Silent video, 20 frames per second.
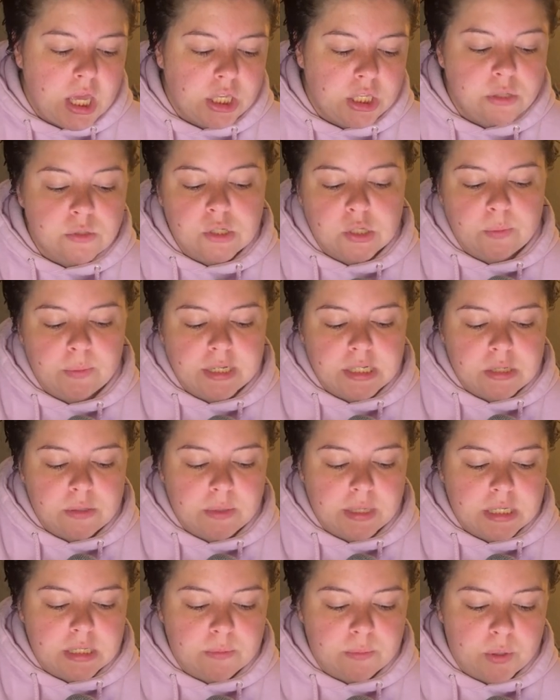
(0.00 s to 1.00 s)
You two went to
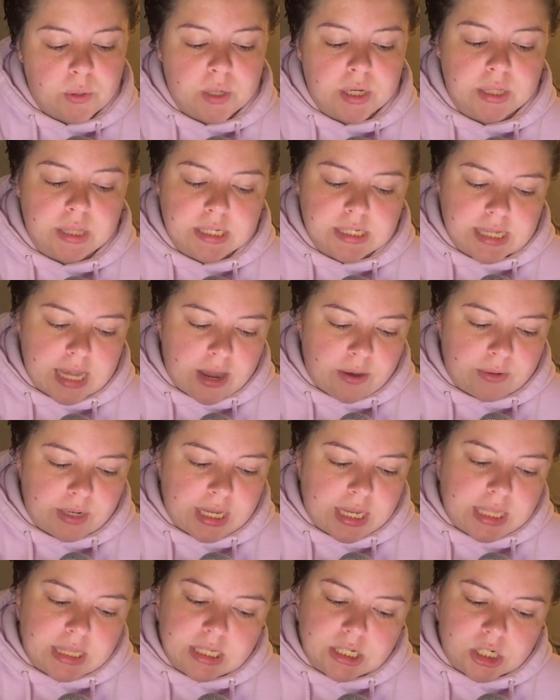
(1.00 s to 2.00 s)
explore the town
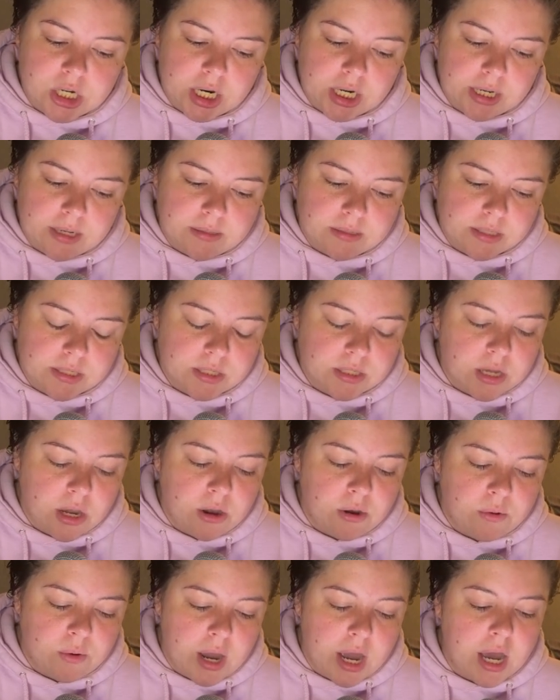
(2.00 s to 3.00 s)
in the dark.
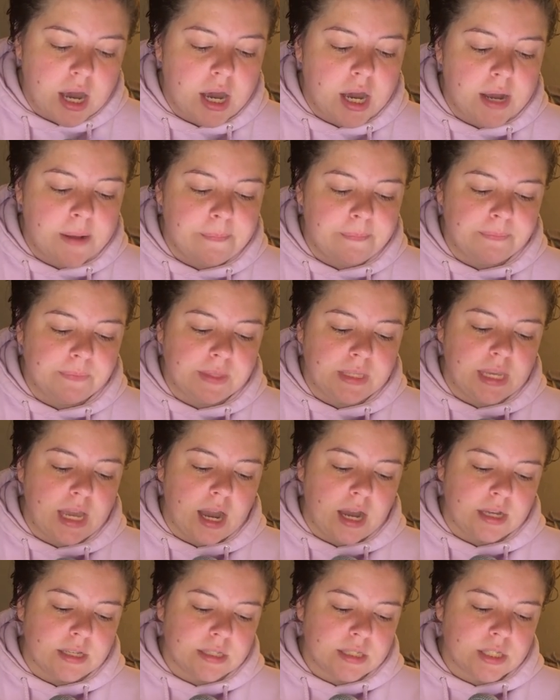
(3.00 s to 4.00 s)
"So,
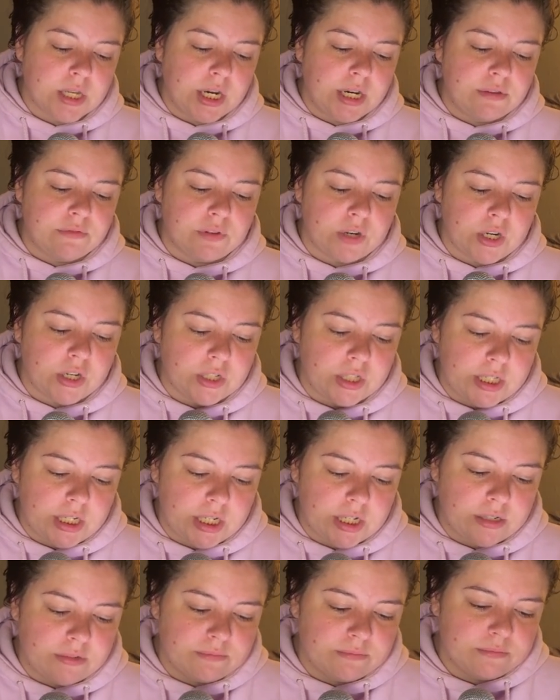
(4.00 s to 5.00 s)
sorry for
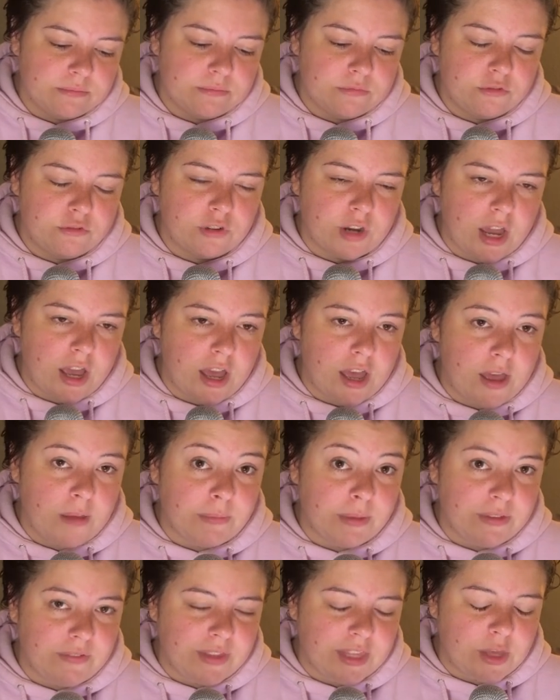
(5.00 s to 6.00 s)
earlier,
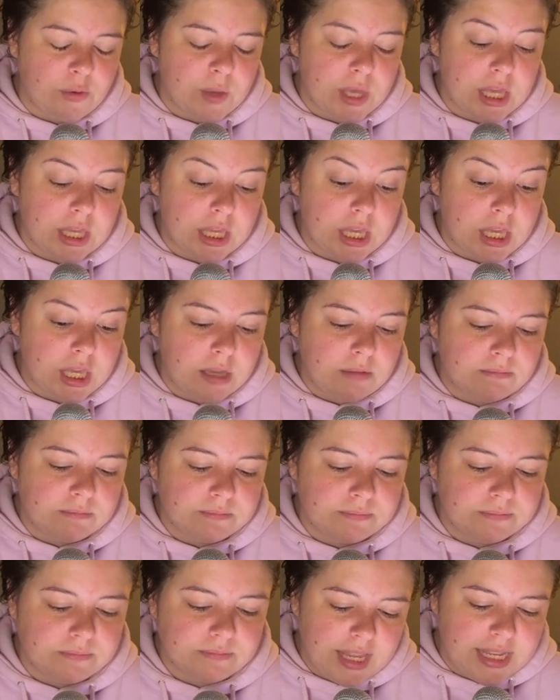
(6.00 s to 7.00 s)
from giving you a hickey,"
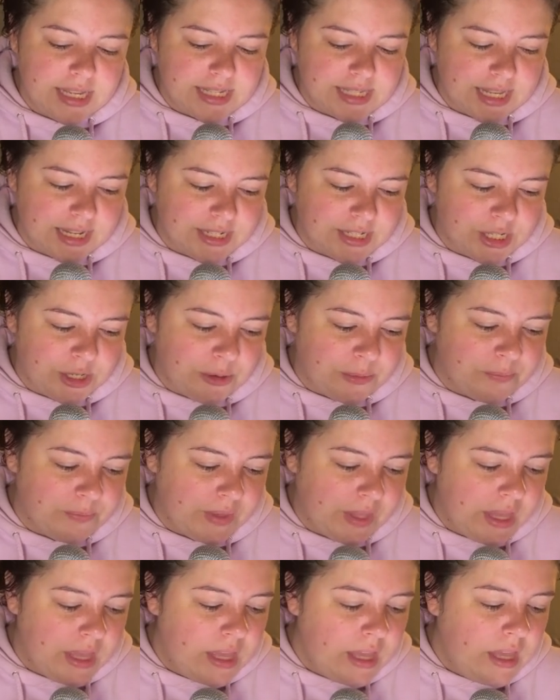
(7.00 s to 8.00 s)
he said to you.
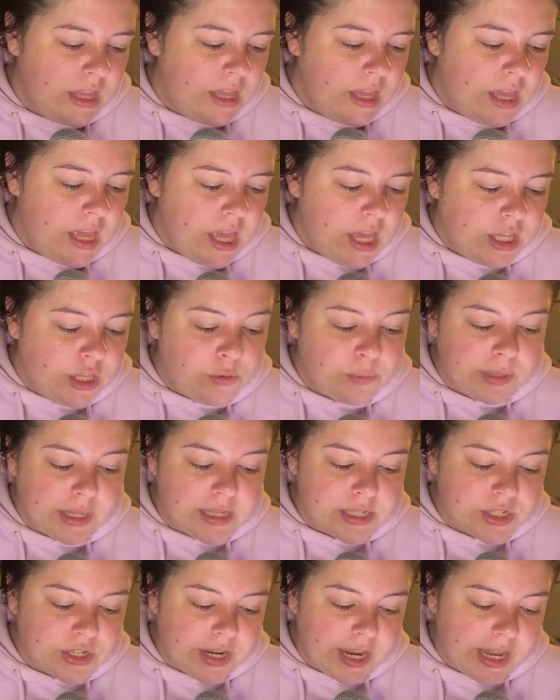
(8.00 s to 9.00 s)
You
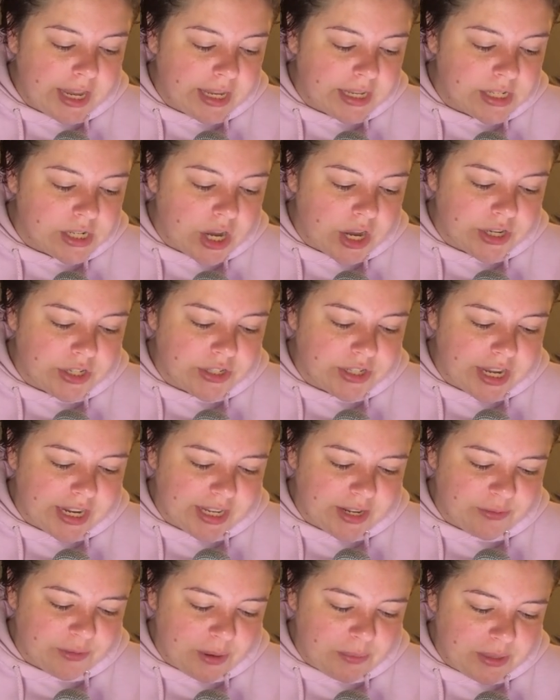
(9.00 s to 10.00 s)
place your hand on your neck
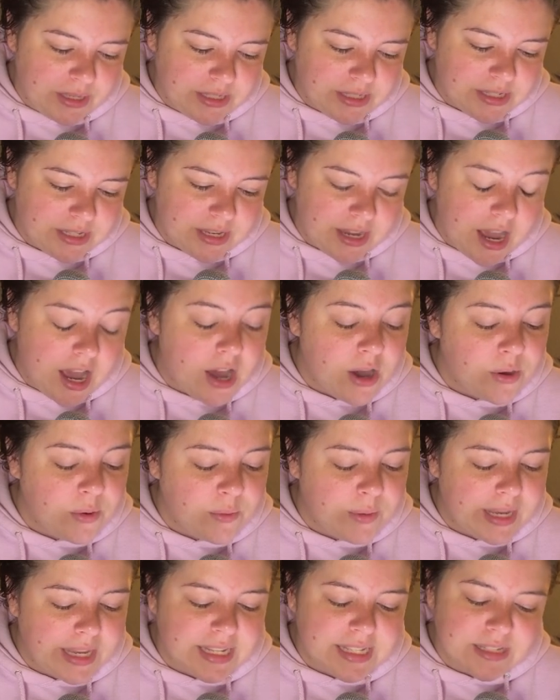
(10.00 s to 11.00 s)
and rub it.
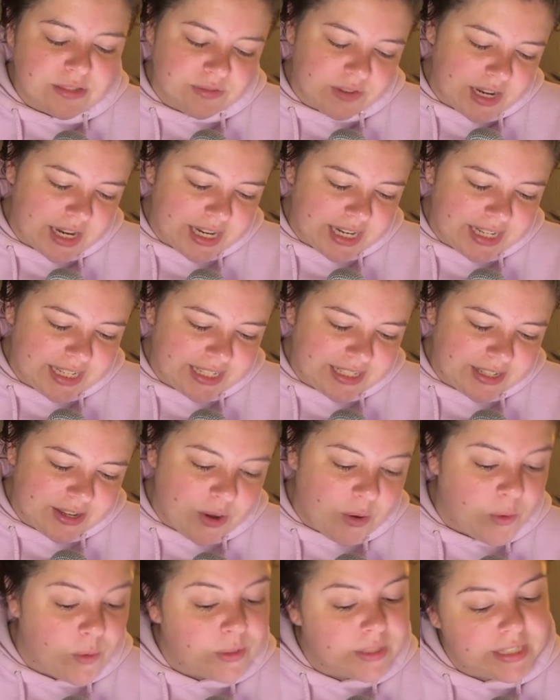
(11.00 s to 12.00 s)
"Oh, it's fine.
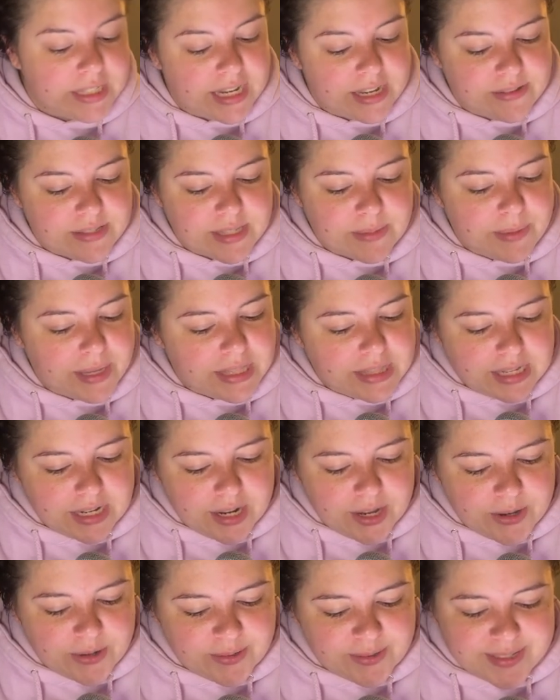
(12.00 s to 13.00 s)
Only now Samantha
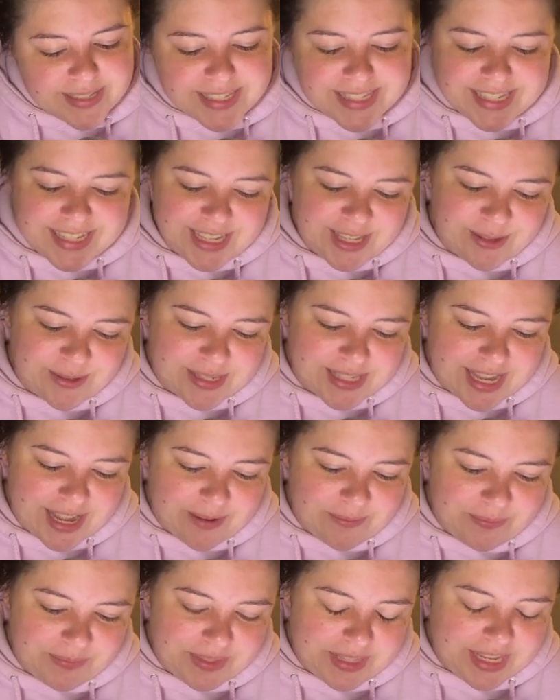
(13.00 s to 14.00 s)
knows," you
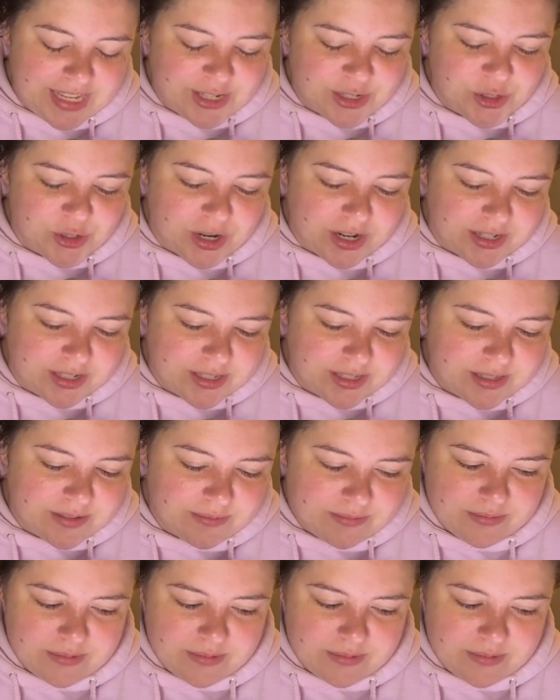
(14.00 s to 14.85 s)
said. He shrugs.